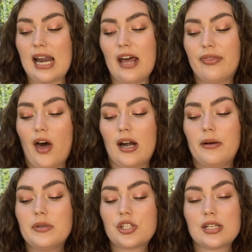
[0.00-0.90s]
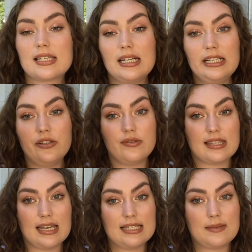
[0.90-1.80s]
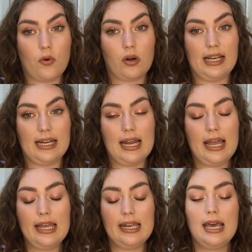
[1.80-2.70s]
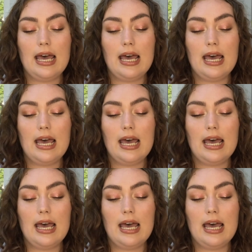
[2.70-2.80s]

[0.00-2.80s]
I thought I was just gonna use this morning and night